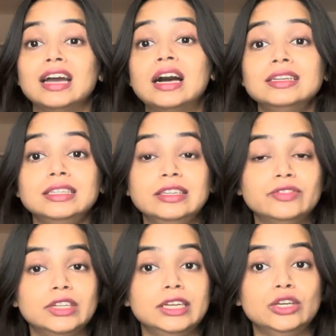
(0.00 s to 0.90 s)

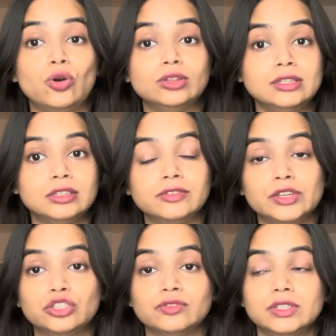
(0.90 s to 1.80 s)
unevenly on the
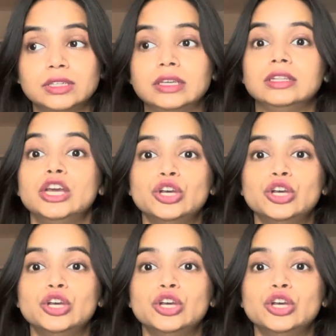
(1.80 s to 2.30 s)
surface of the skin.